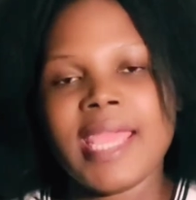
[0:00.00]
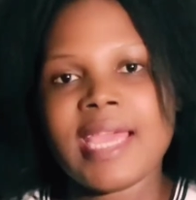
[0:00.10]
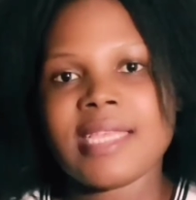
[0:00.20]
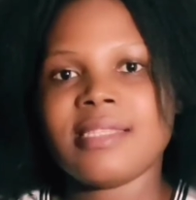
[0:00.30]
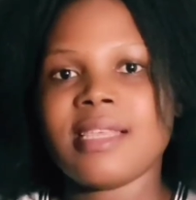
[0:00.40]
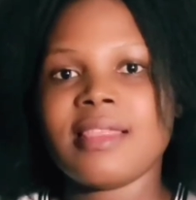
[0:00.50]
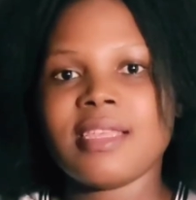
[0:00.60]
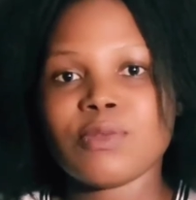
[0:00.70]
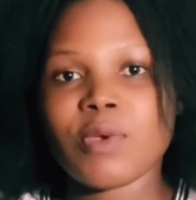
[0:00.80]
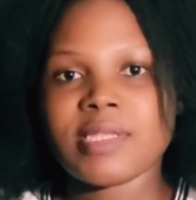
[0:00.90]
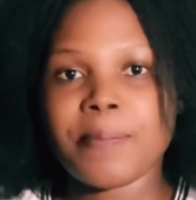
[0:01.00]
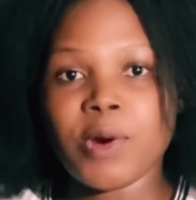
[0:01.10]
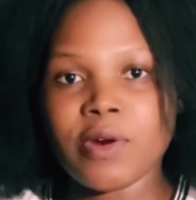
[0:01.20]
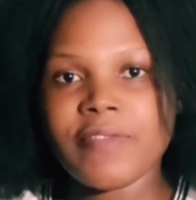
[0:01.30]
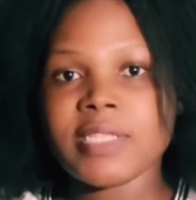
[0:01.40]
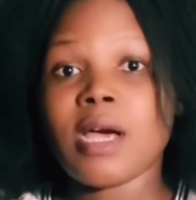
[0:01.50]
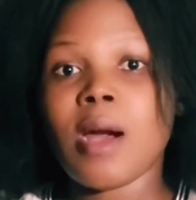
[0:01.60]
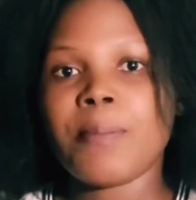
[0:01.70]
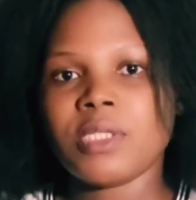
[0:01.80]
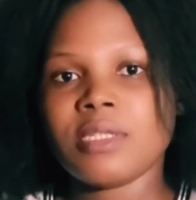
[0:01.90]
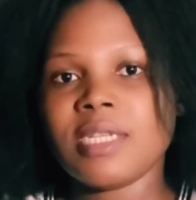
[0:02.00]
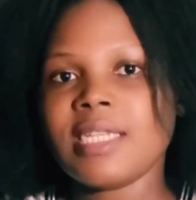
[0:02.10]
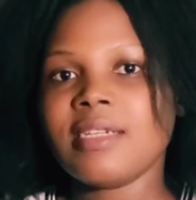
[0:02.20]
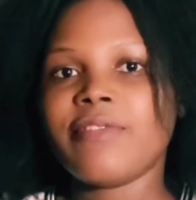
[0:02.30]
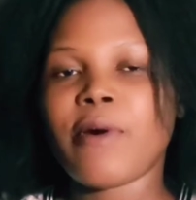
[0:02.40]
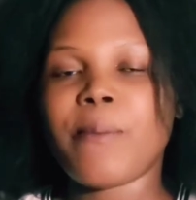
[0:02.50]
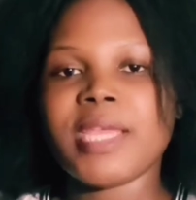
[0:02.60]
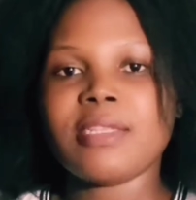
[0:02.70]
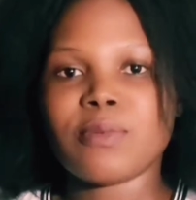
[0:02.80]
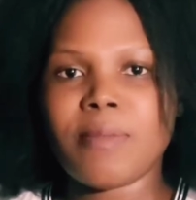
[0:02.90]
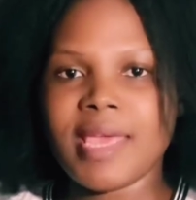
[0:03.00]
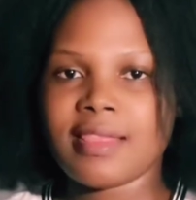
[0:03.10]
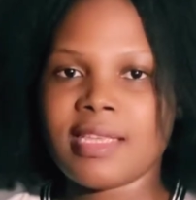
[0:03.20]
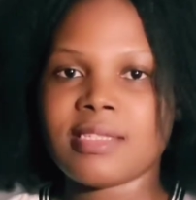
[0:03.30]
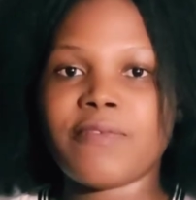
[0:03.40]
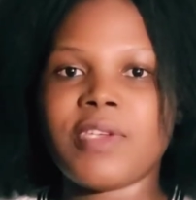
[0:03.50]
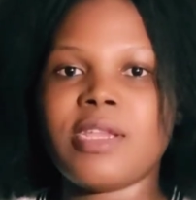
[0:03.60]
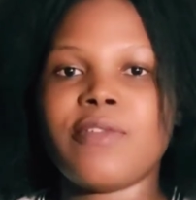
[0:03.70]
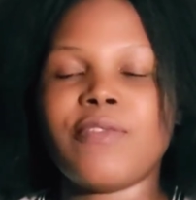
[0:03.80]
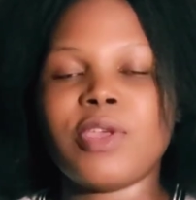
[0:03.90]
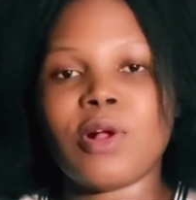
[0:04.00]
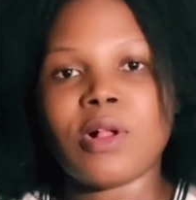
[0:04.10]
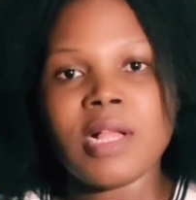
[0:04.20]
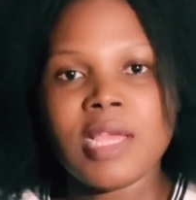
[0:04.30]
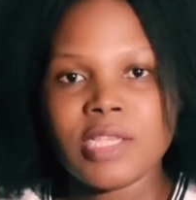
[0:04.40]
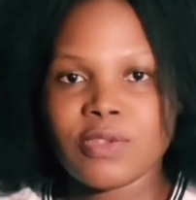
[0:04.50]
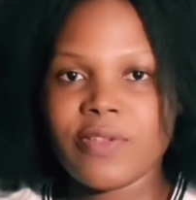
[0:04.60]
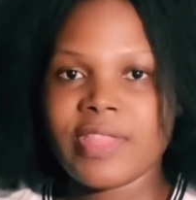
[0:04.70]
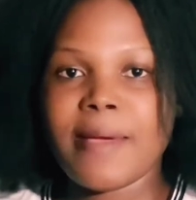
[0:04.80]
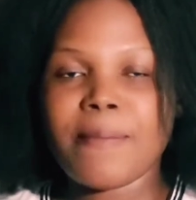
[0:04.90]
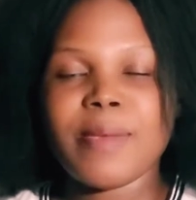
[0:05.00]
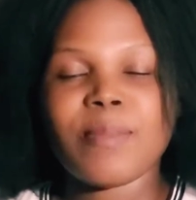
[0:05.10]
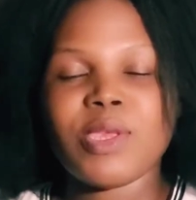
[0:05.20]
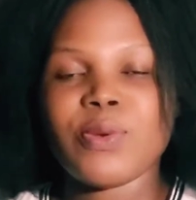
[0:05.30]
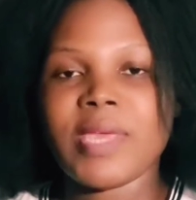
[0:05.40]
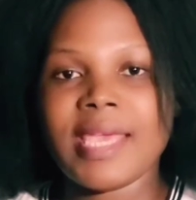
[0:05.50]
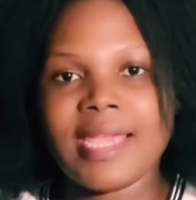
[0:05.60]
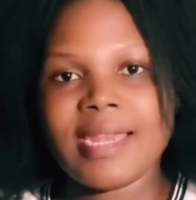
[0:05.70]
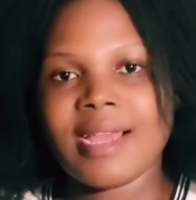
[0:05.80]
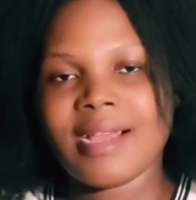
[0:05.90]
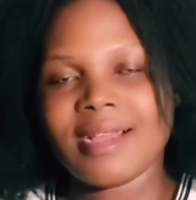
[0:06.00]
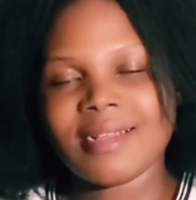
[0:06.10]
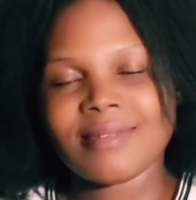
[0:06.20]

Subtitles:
And I said this was a perfect opportunity for me to make this video for y'all so that maybe you can